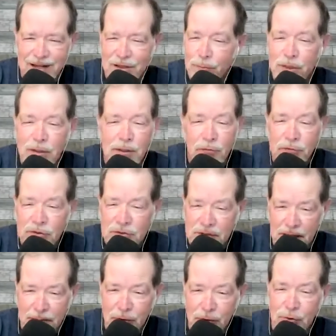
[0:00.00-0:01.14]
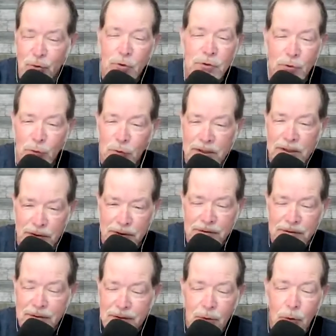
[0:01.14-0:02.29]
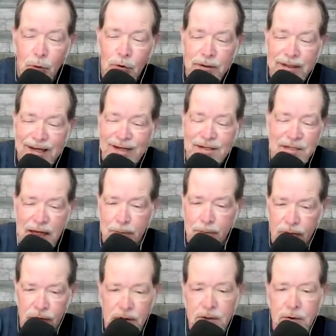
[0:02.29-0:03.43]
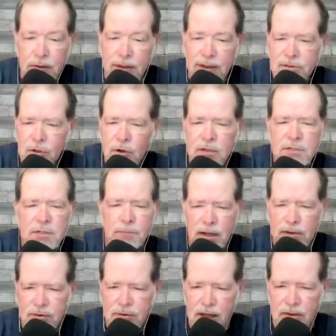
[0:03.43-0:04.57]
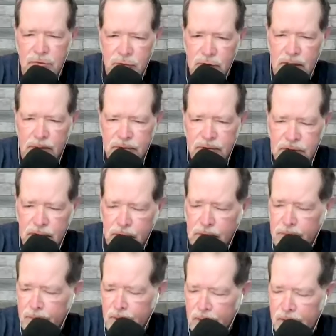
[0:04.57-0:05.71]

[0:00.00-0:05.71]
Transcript: in the middle of the summer or the winter or any time of year, it's hard to make that trip. So